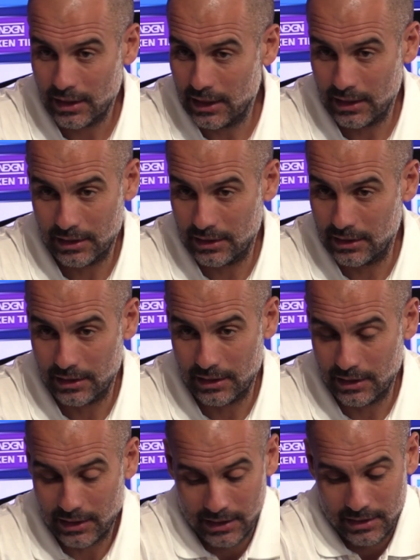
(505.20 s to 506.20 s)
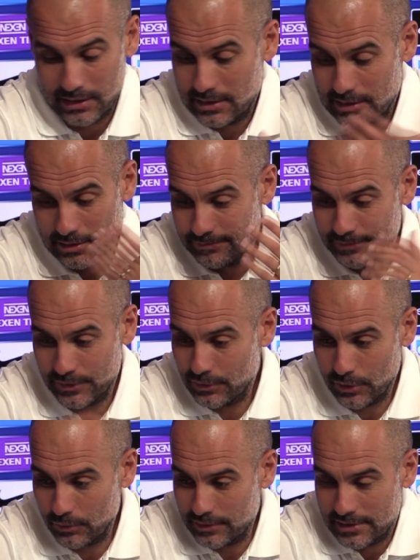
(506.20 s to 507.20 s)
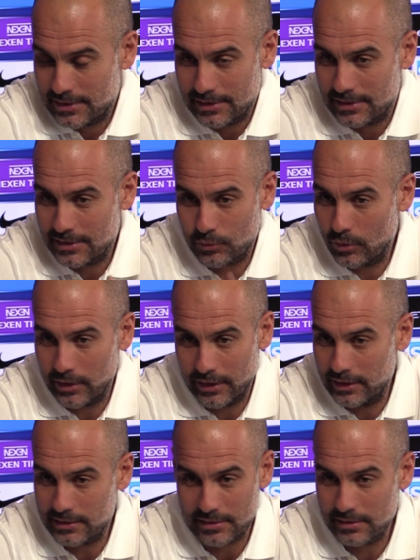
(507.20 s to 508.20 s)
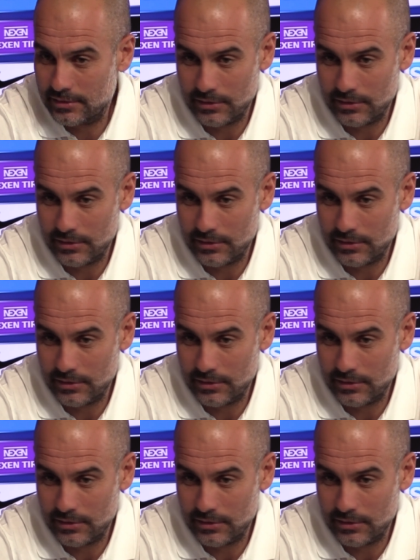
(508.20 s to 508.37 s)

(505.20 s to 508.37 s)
And you know, it's what it is.